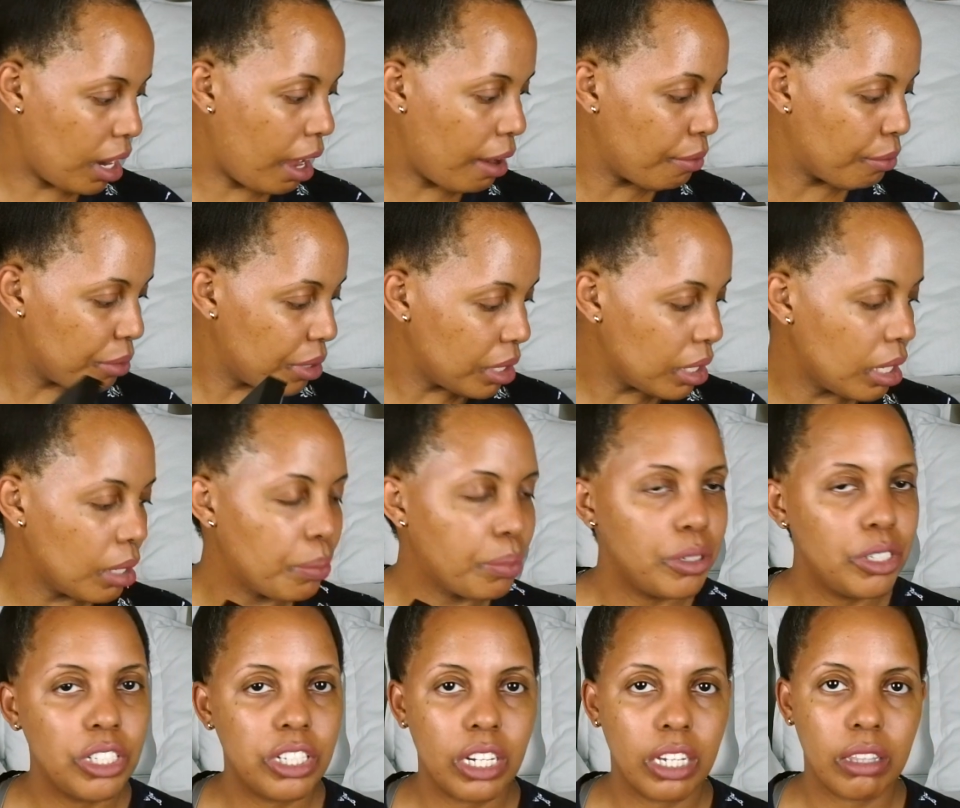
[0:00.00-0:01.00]
And I really
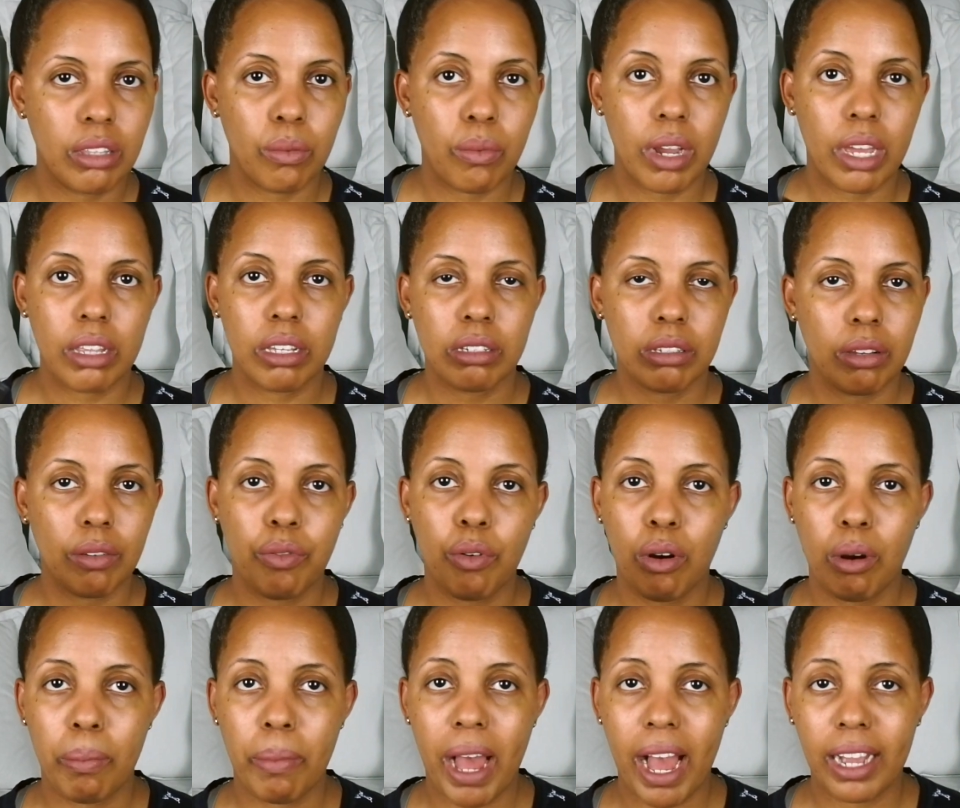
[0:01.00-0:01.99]
appreciate the way that
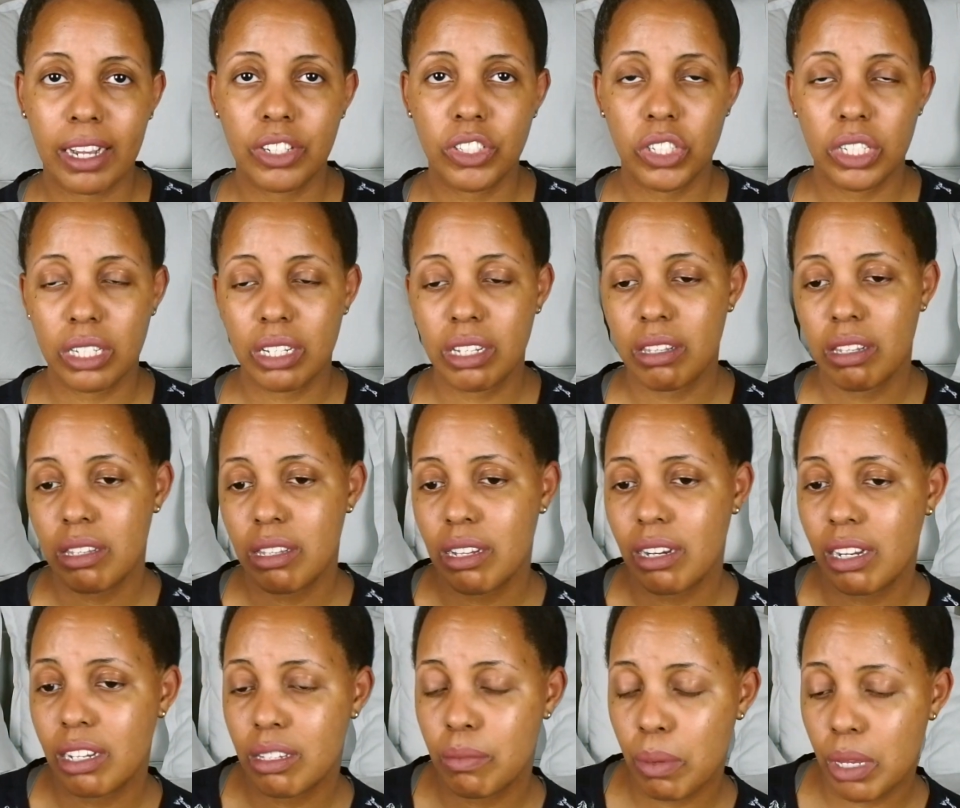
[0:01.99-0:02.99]
Sephora packaged it, because it's
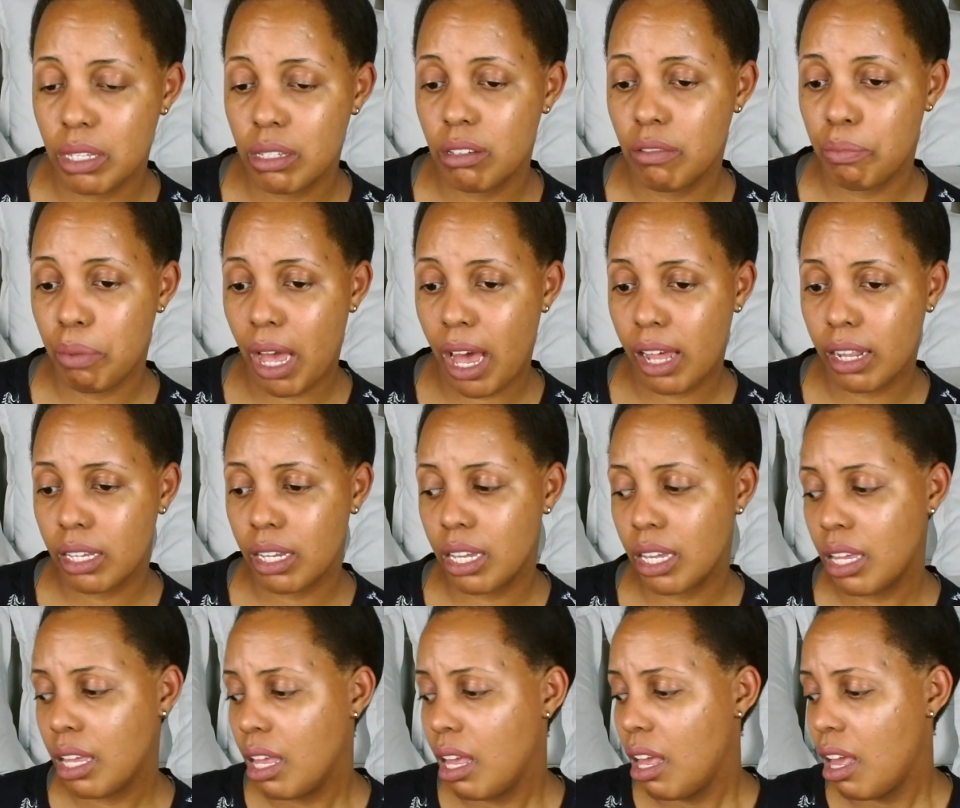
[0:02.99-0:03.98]
an expensive
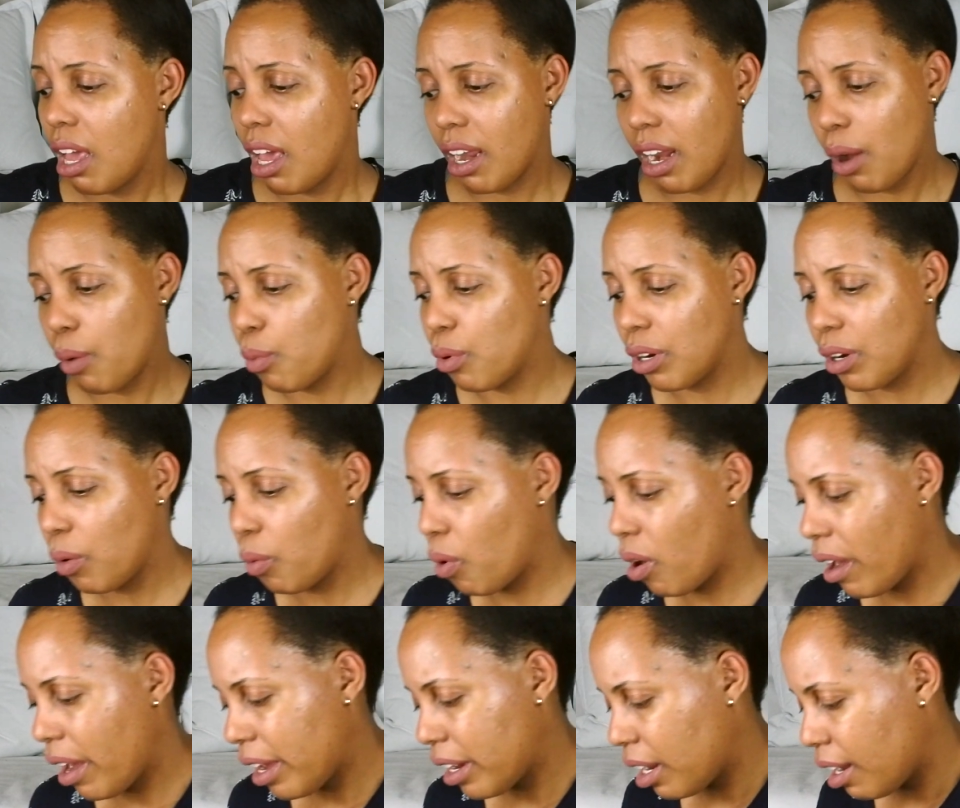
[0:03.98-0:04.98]
palette, and I wouldn't
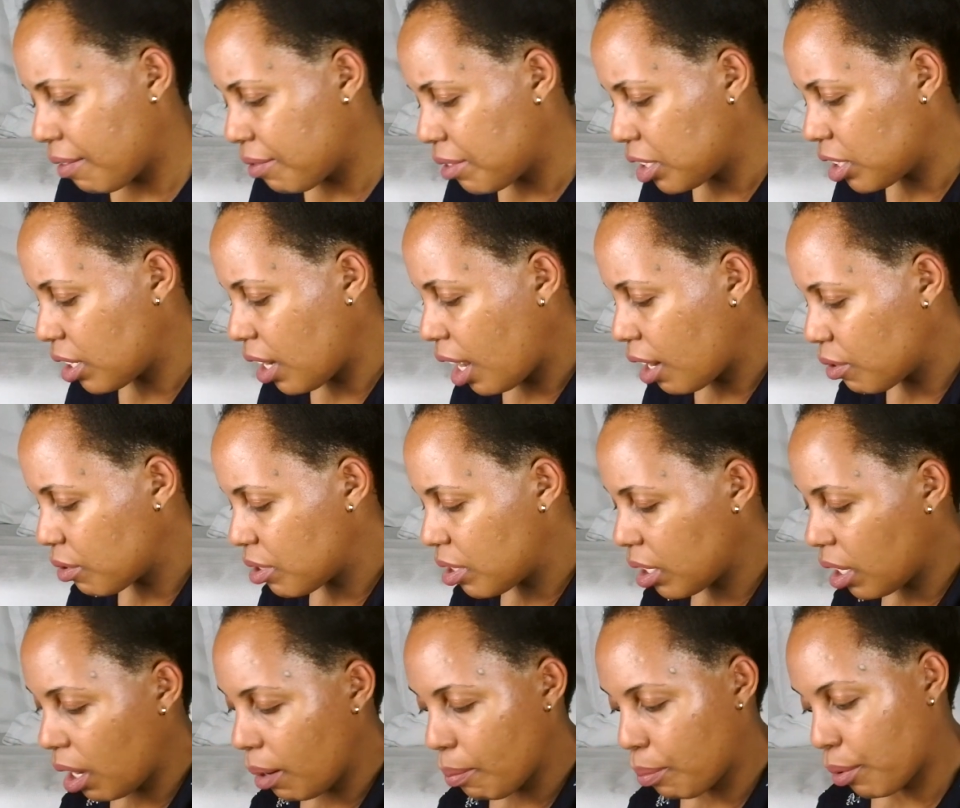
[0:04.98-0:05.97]
want any of the shadows
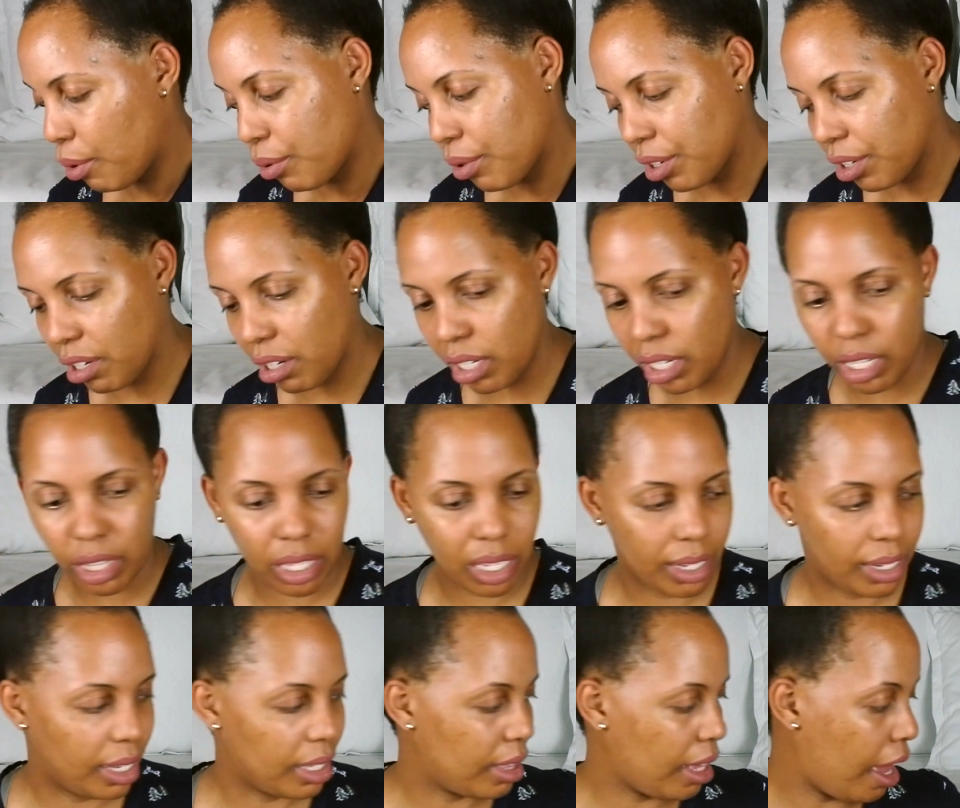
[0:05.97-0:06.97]
to get broken or
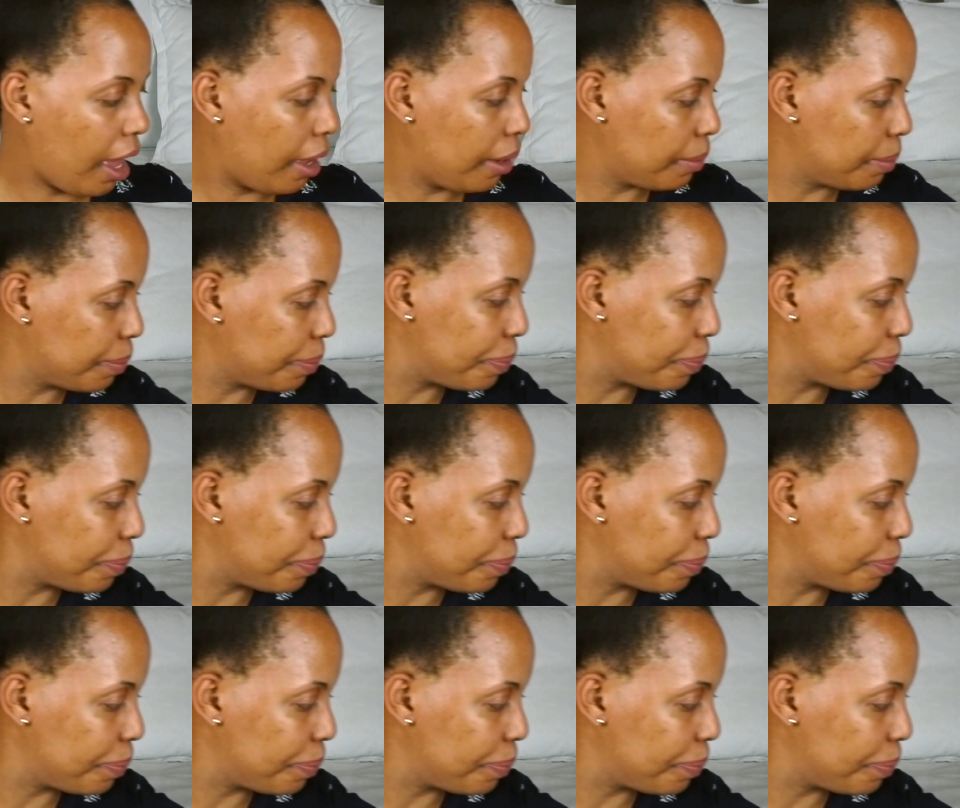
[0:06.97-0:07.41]
anything like that.